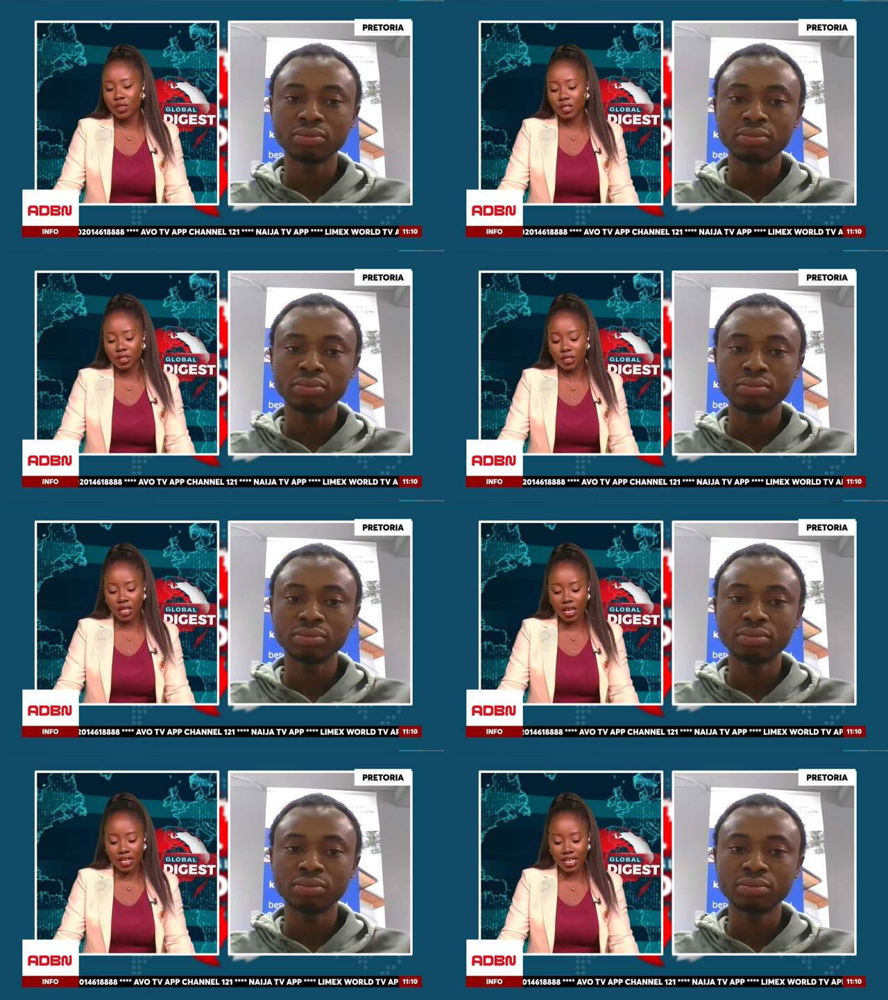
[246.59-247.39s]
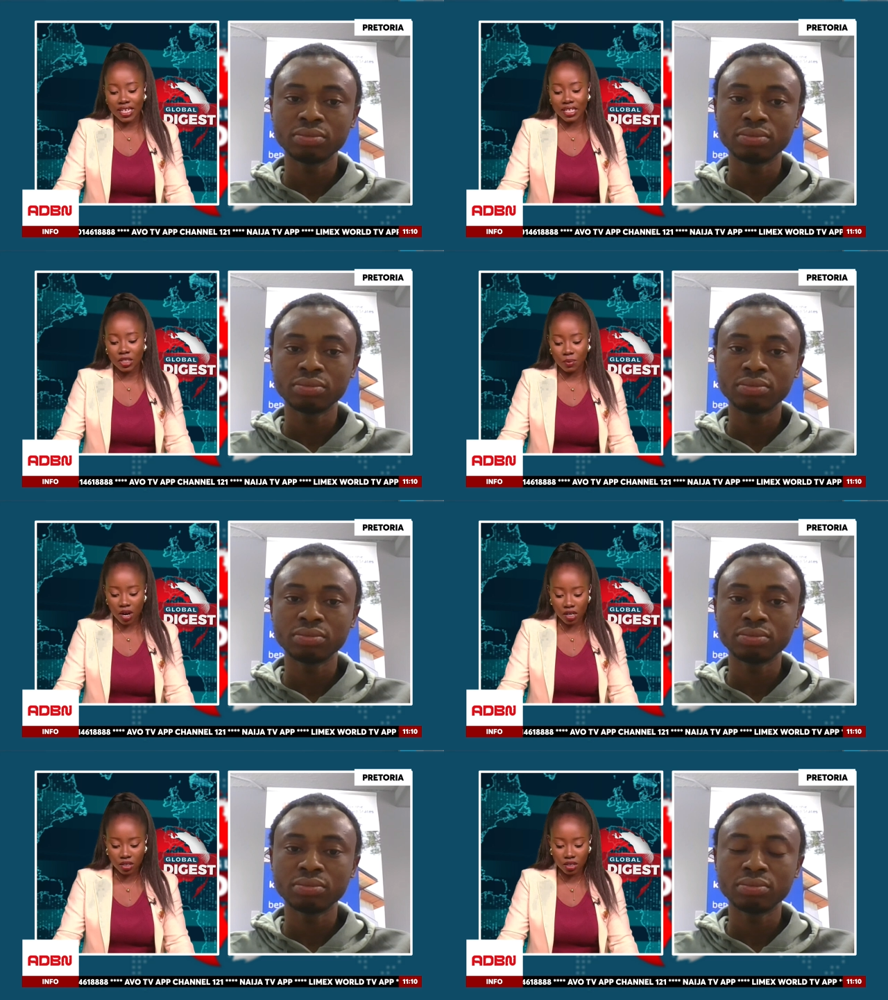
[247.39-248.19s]
Speaker 1: We understand that in his
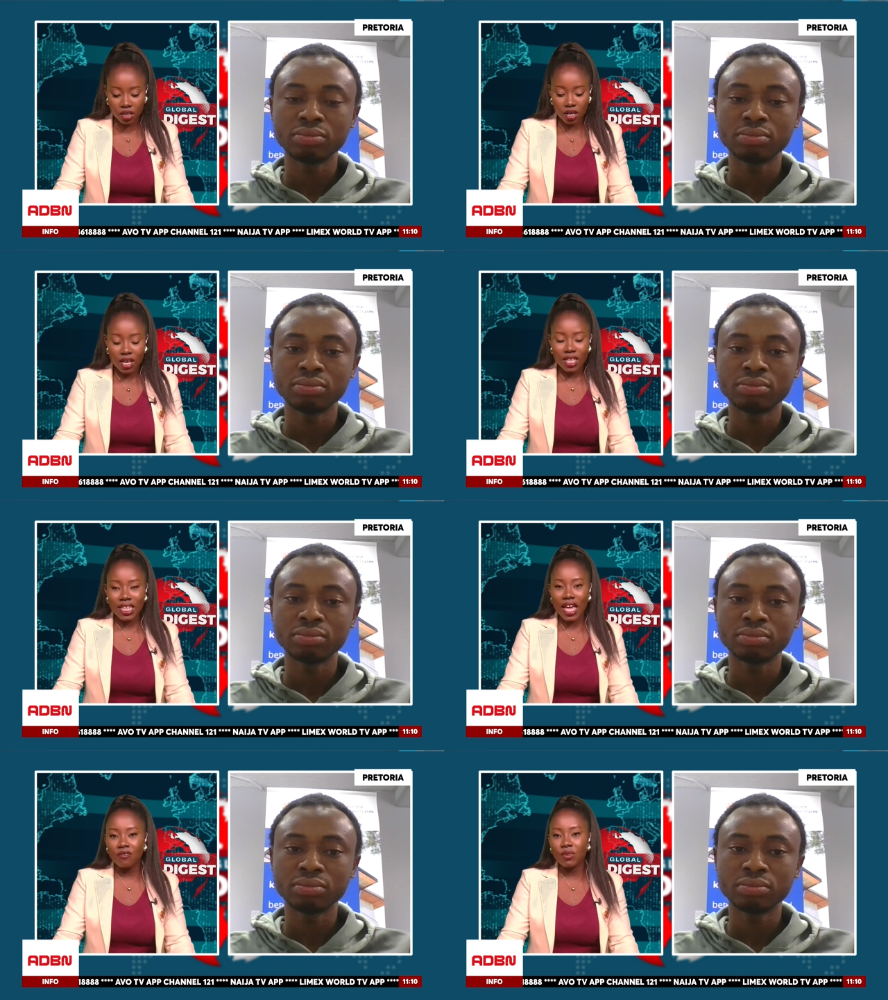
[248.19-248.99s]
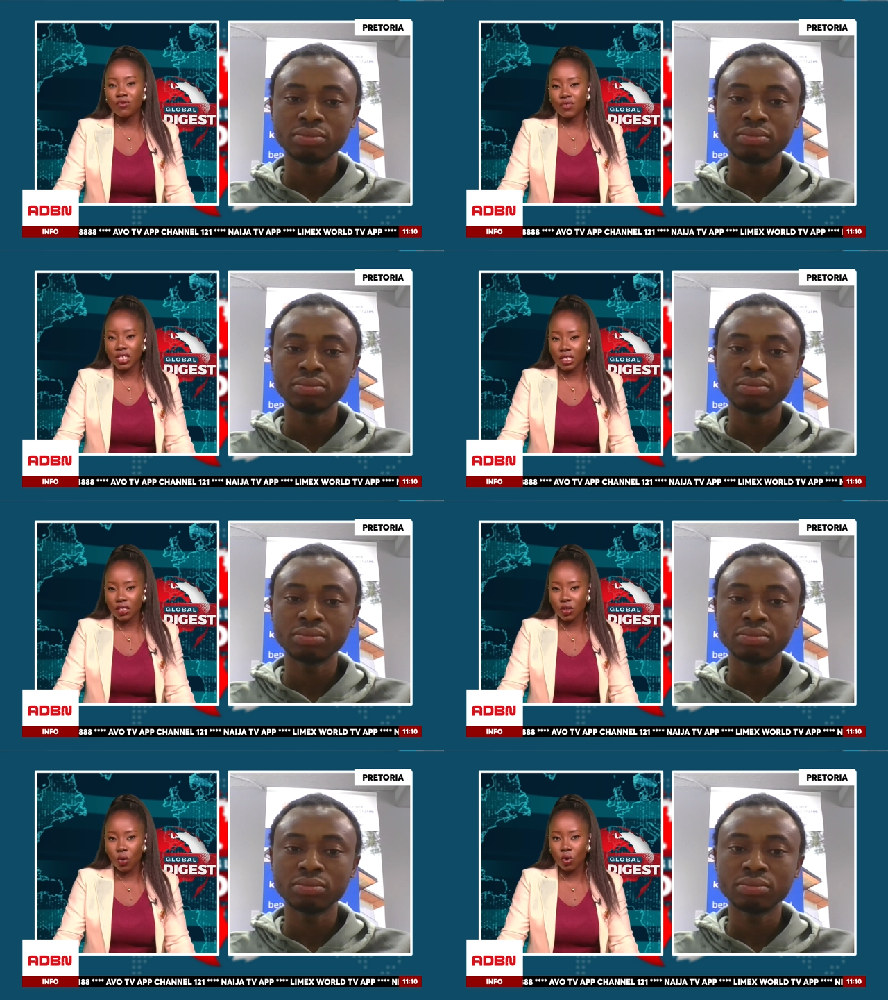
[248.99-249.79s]
party there have been
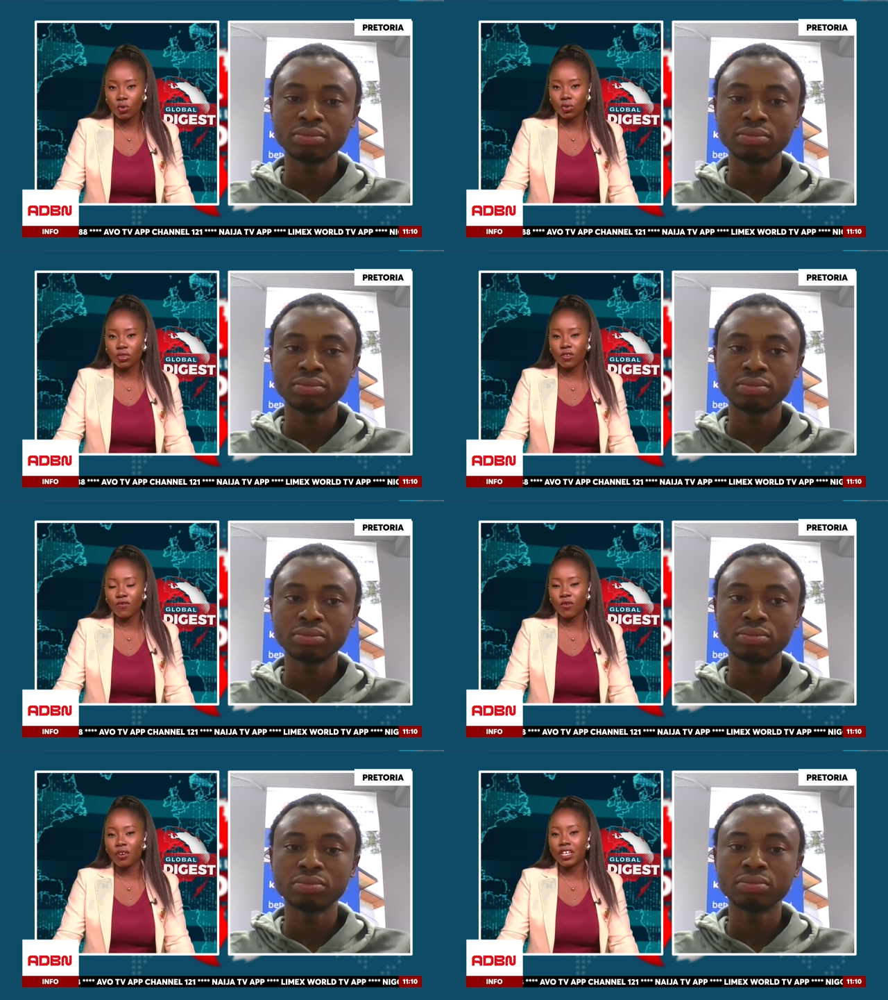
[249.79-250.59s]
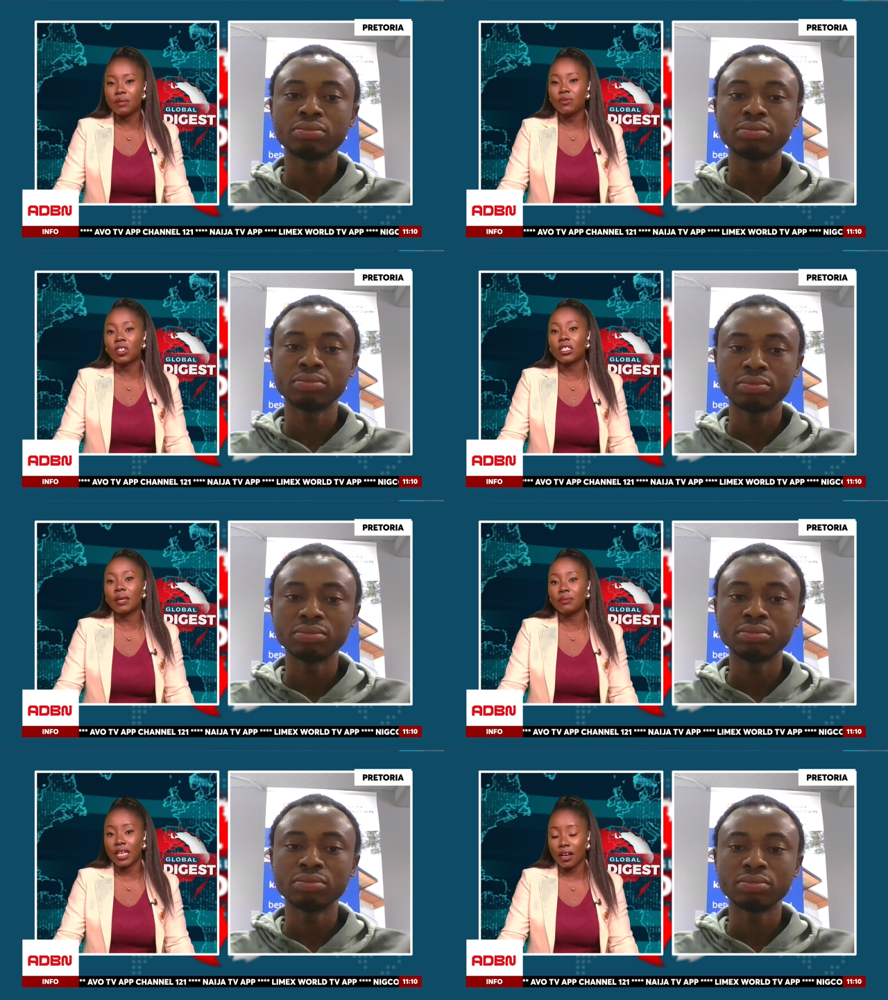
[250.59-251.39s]
recent calls for him to
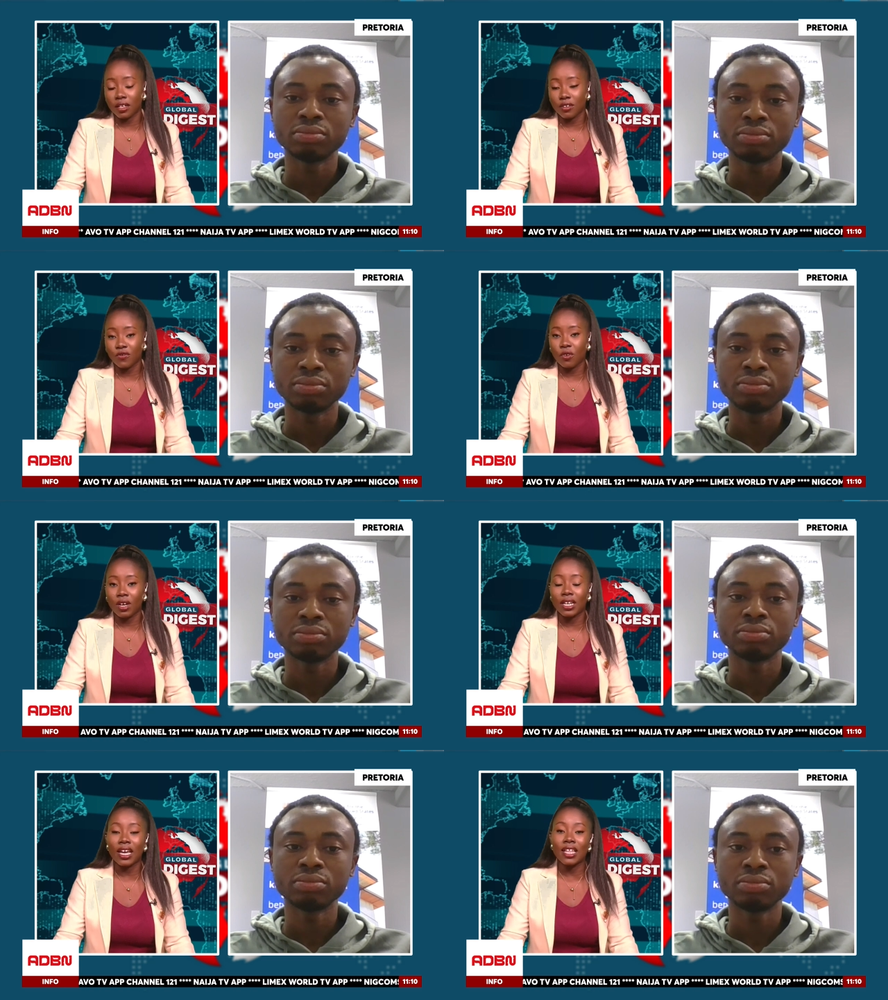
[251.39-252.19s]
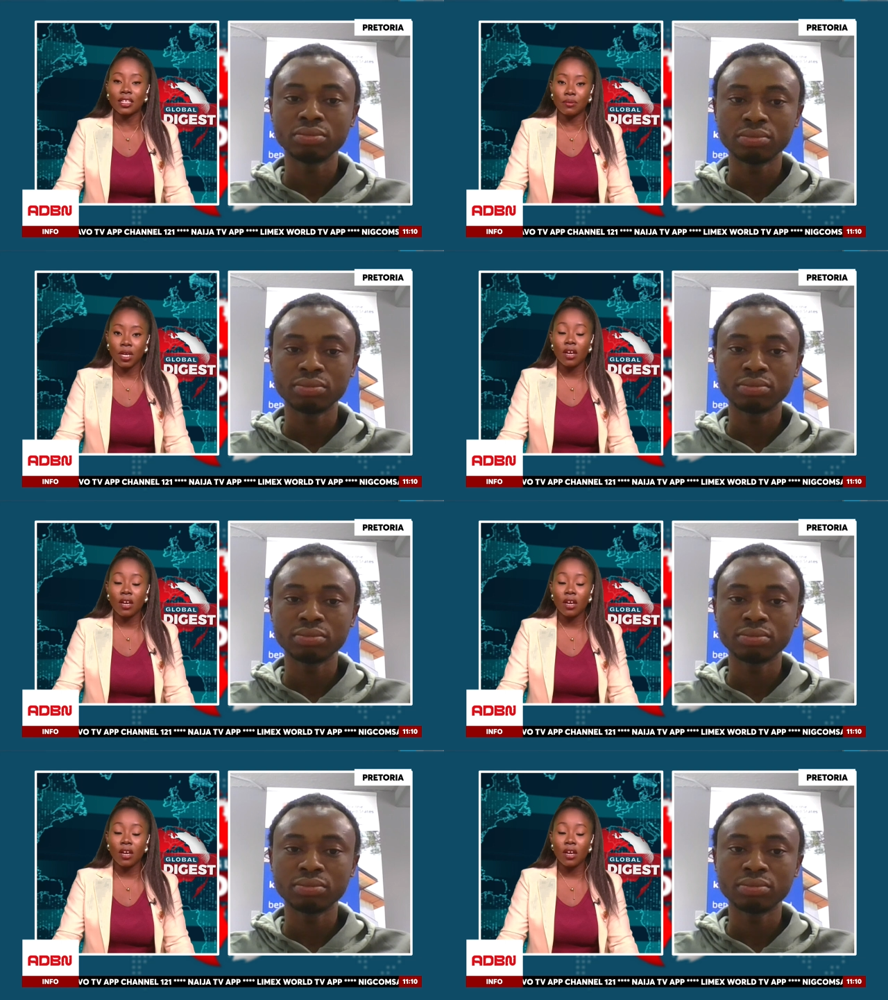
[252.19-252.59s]
step down and for another